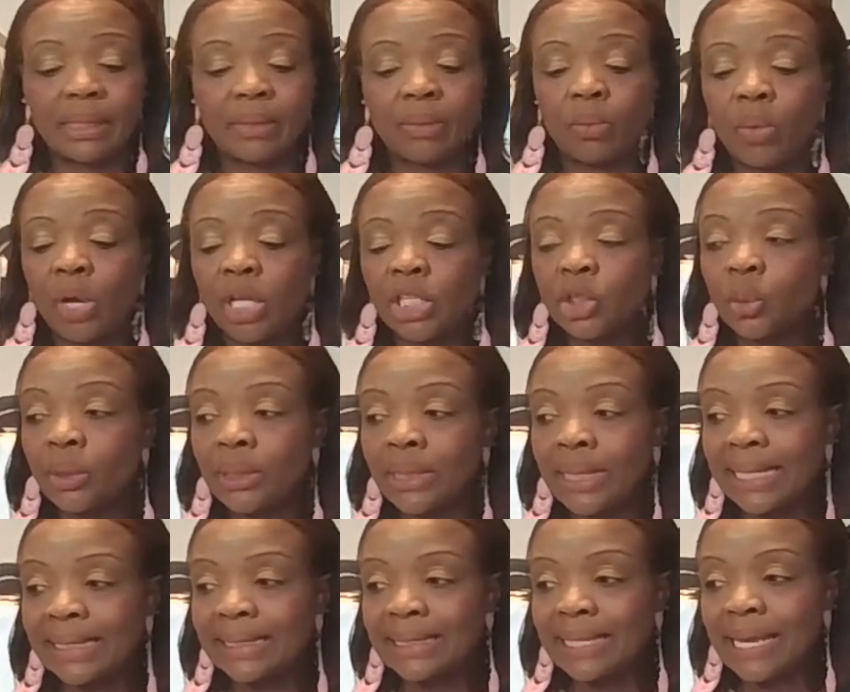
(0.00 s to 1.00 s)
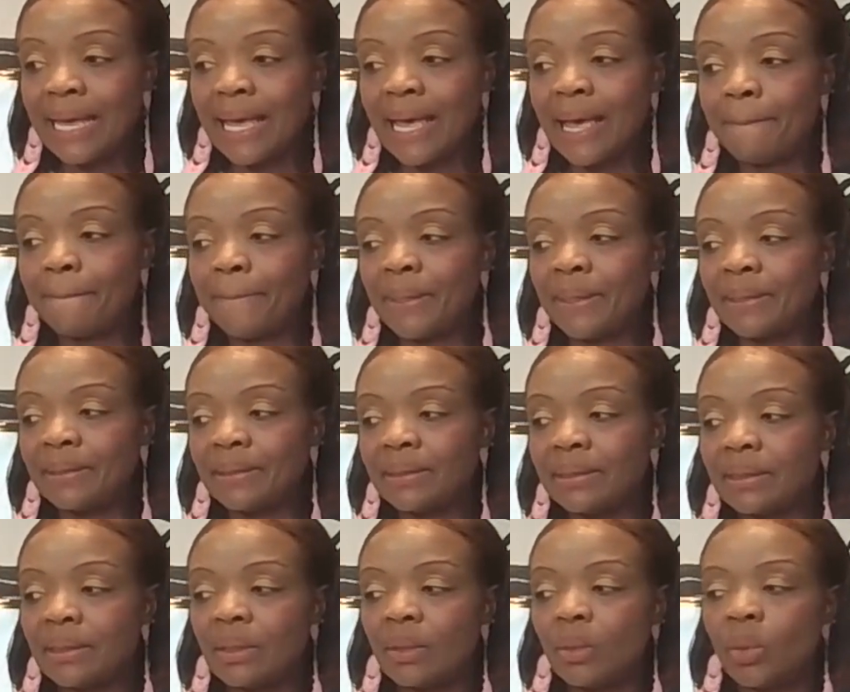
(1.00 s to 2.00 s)
Watch what has happened.
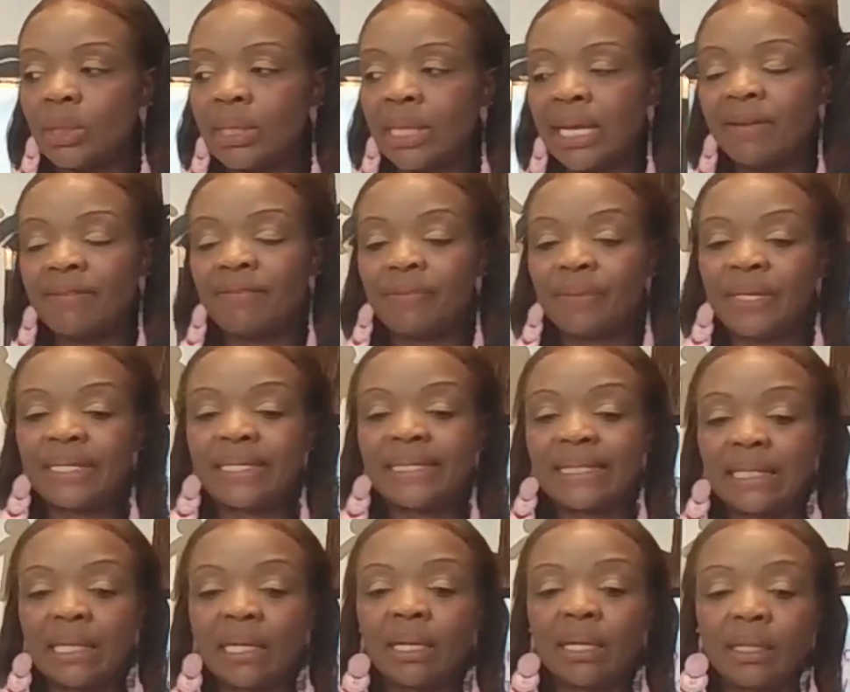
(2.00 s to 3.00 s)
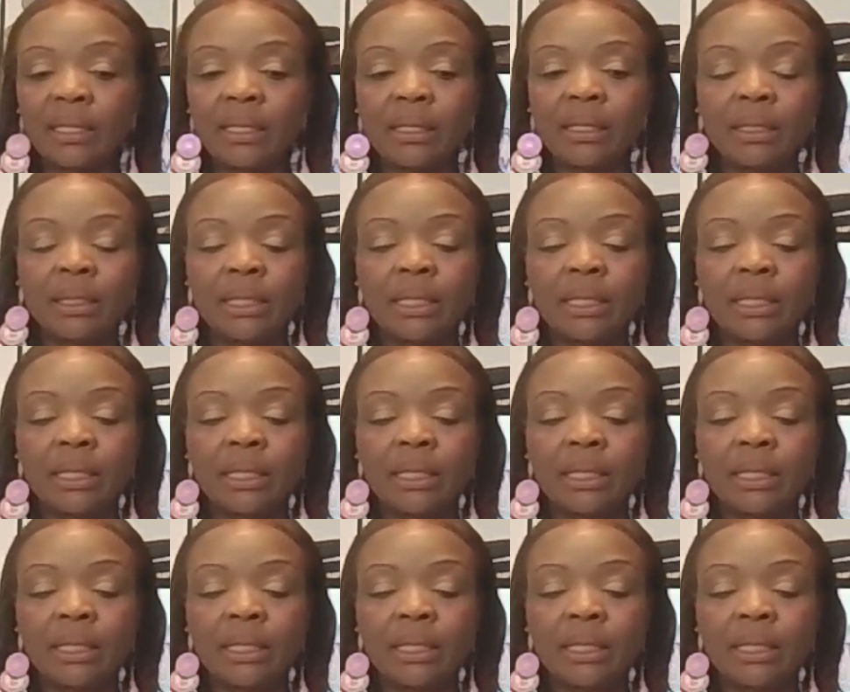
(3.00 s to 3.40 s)
What have we done